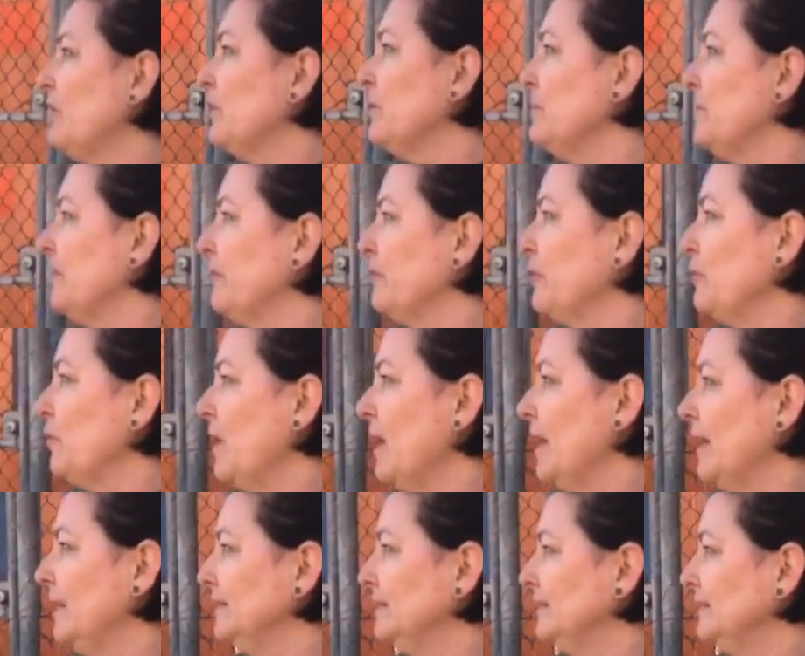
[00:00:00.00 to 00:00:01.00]
Welcome
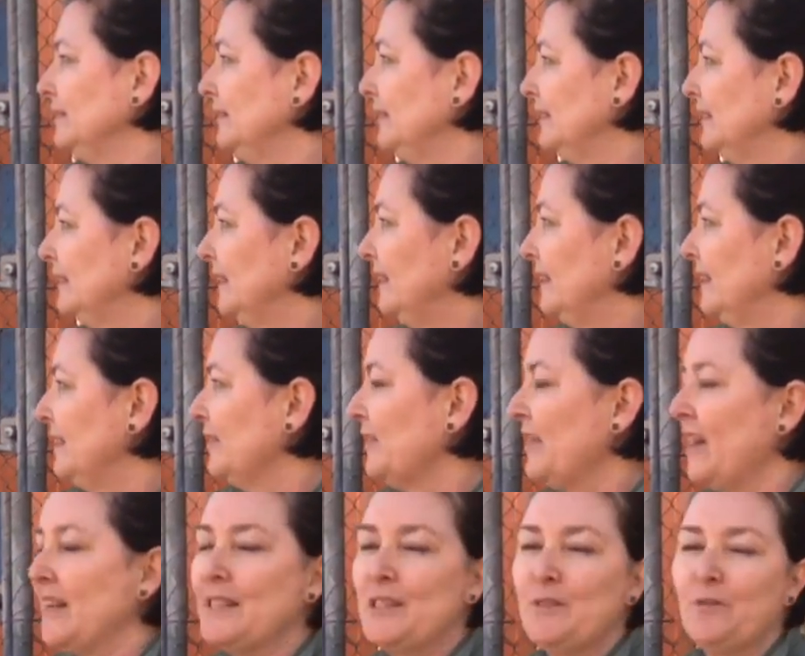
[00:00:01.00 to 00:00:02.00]
everyone.
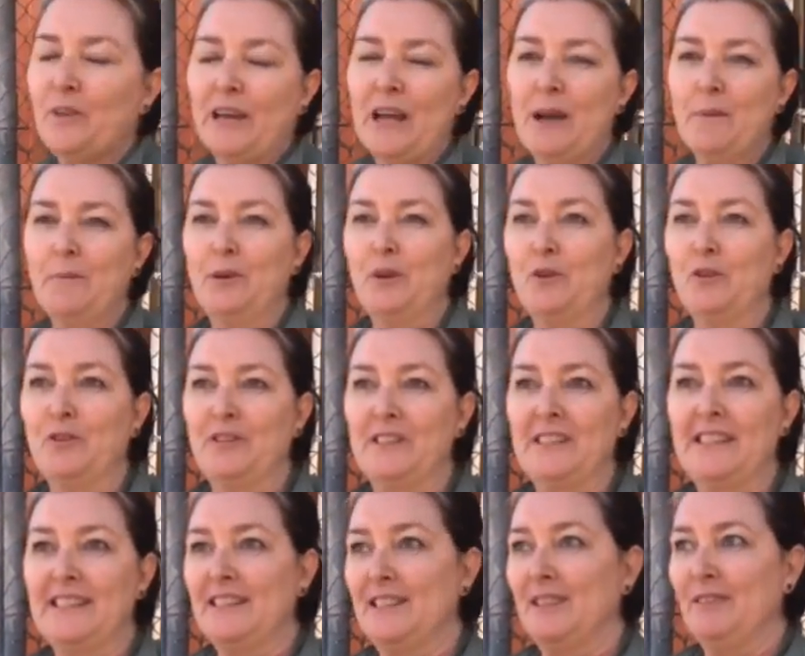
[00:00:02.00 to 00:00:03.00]
Thanks for coming on
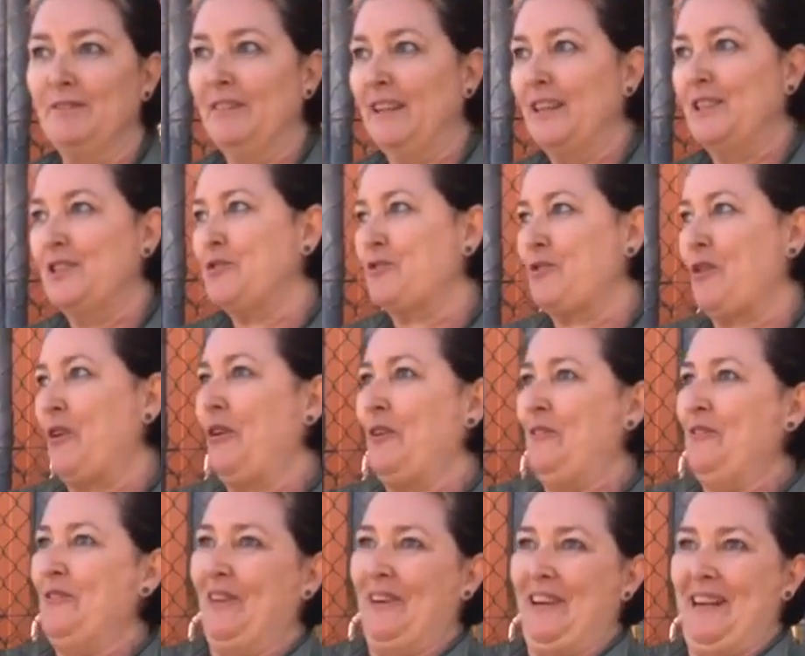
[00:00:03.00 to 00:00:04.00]
this
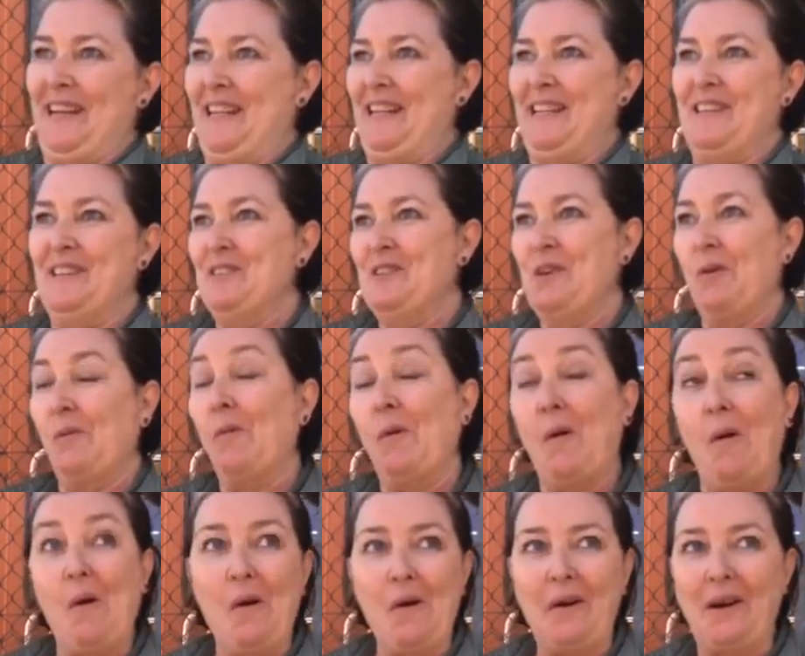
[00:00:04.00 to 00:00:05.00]
extraordinary
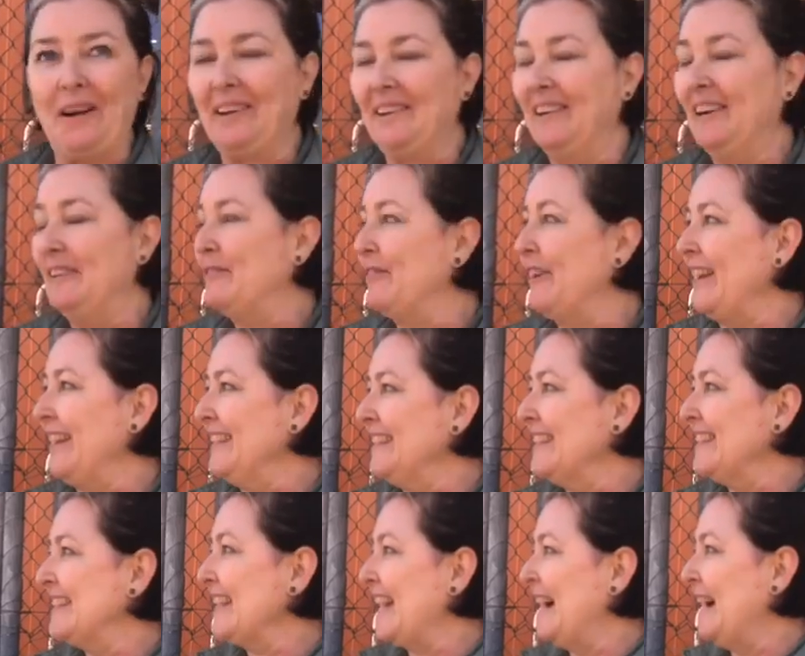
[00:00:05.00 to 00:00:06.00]
walk
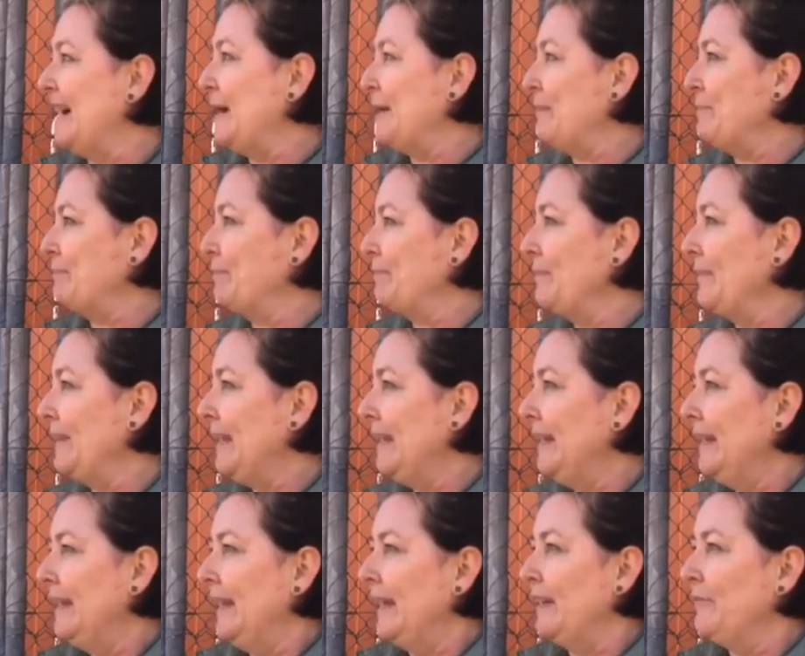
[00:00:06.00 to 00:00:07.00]
event.
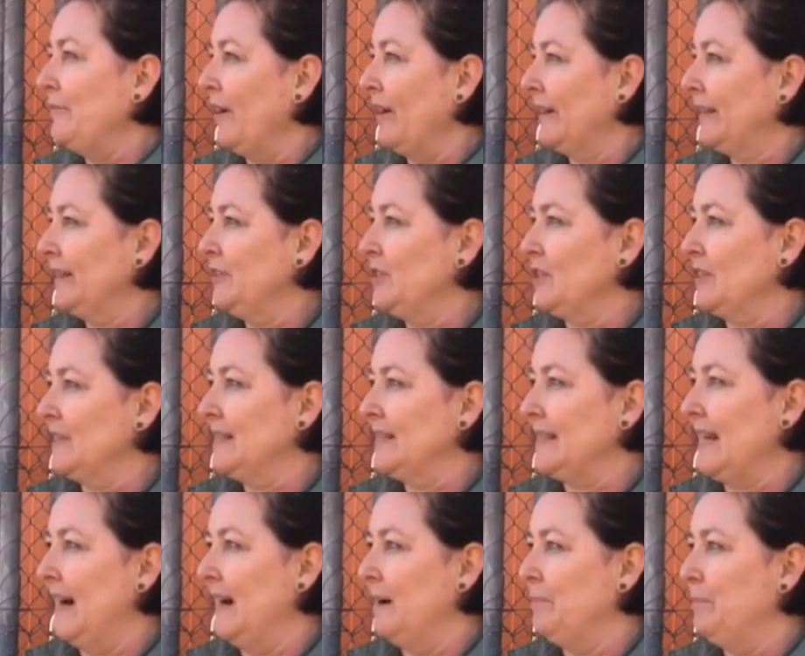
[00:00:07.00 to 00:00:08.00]
If I can just
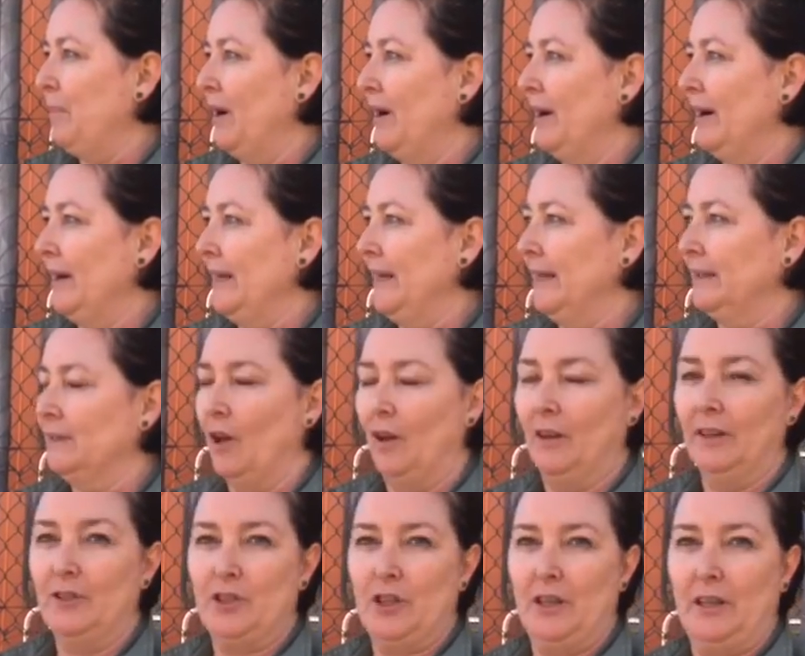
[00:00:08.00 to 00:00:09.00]
start by
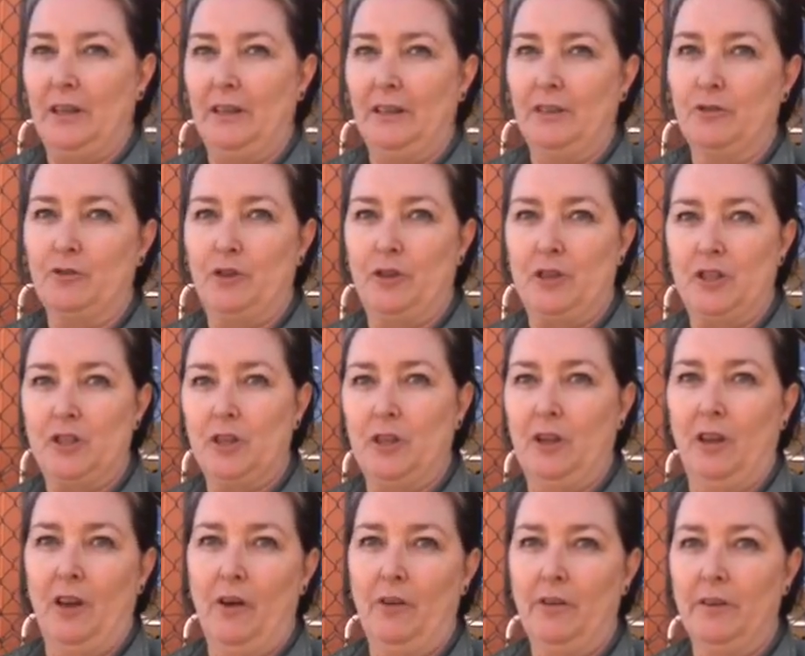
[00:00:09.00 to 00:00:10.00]
acknowledging
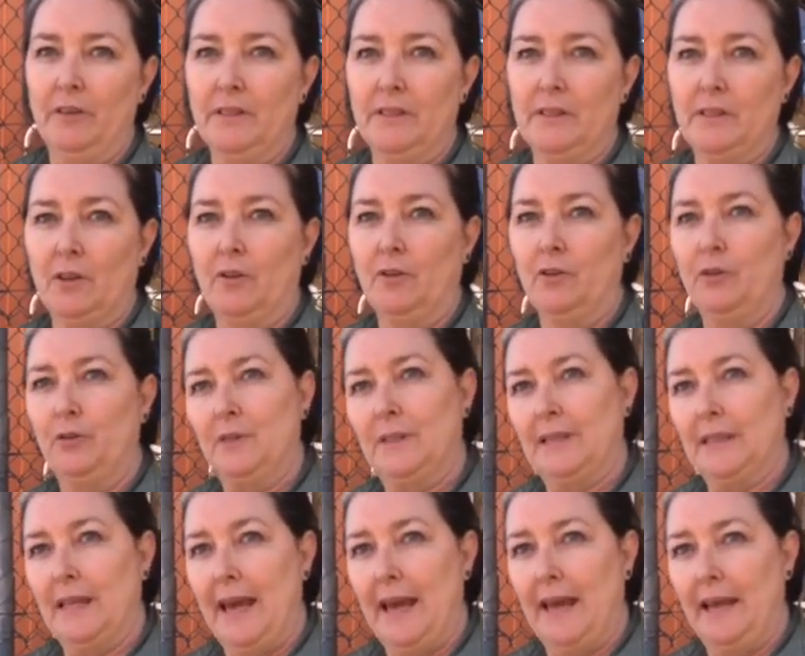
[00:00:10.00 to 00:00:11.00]
traditional owners on whose
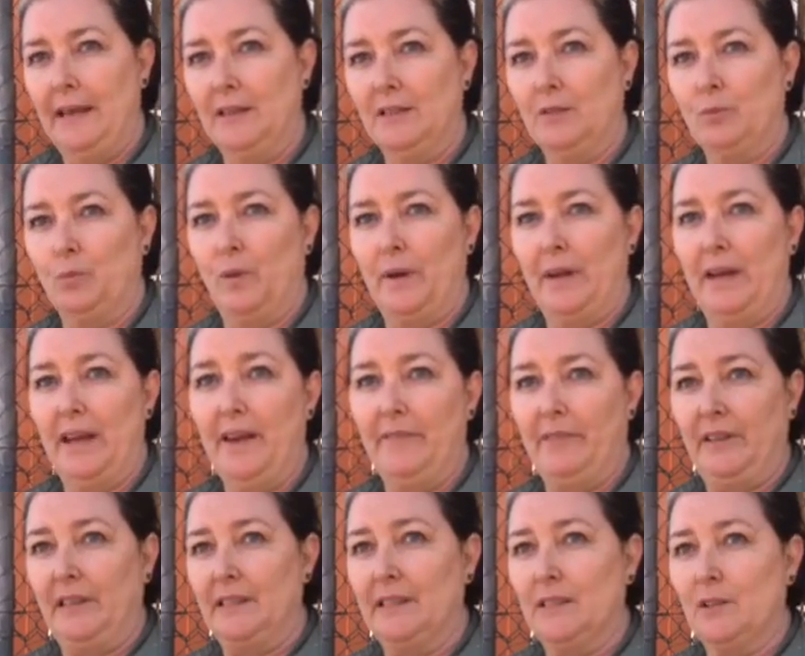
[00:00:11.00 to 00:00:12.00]
land we're
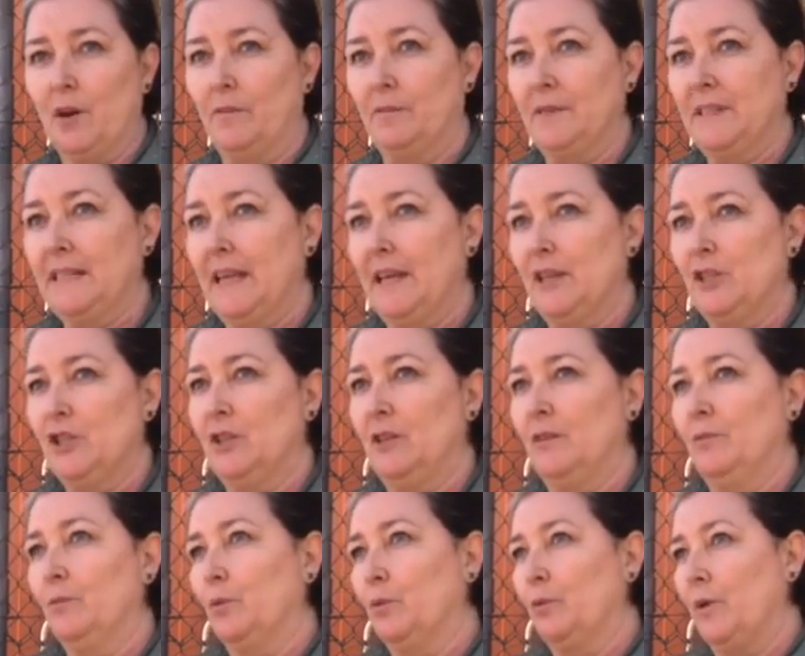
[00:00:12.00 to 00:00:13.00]
having this
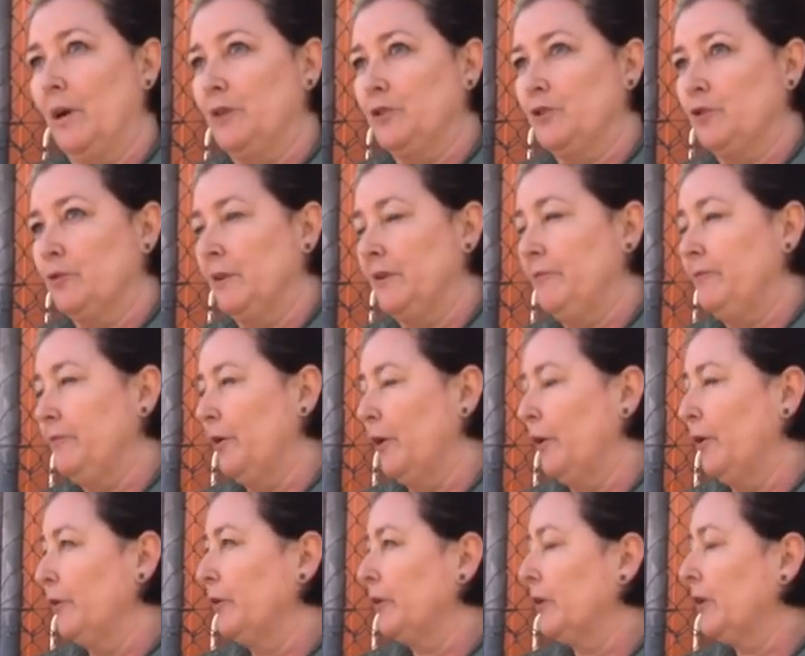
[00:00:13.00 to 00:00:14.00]
conversation, Wurundjeri
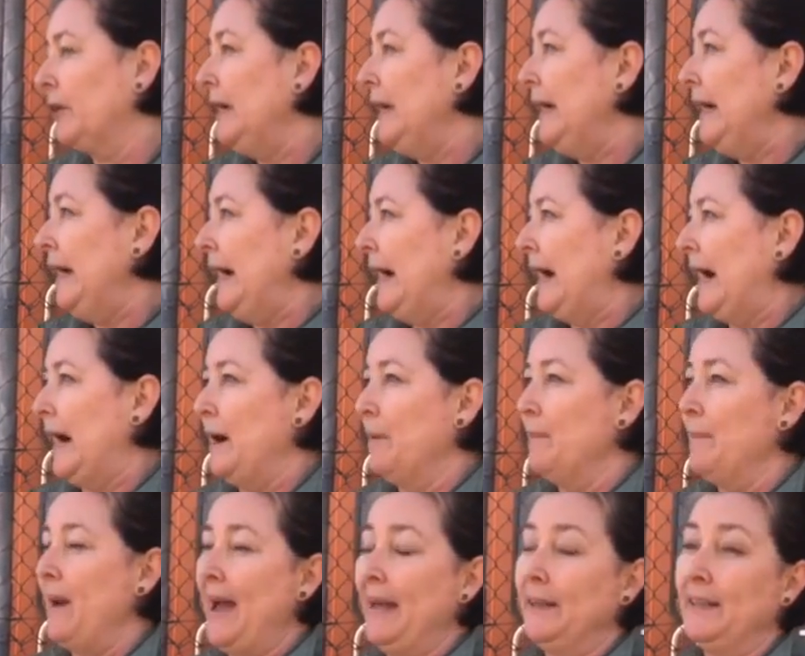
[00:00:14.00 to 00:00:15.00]
folk,
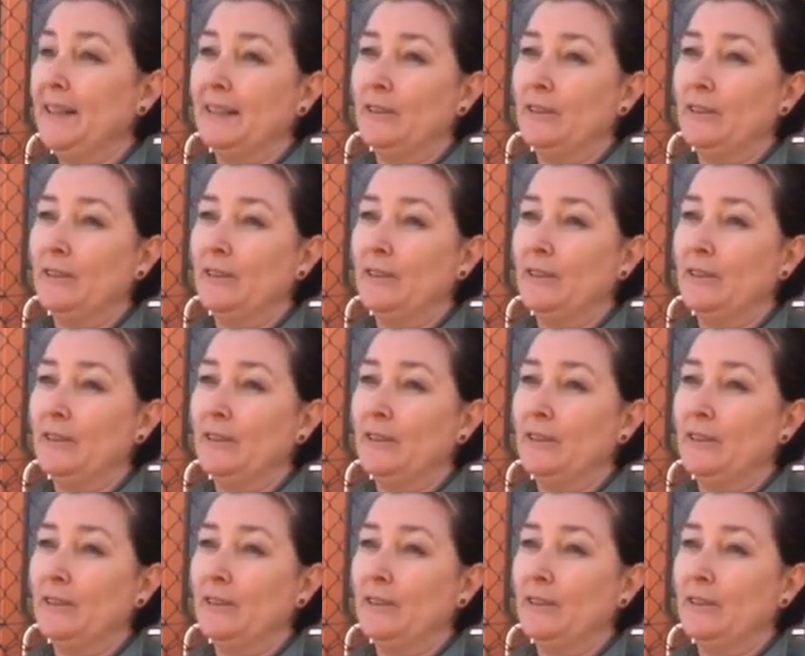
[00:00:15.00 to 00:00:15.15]
and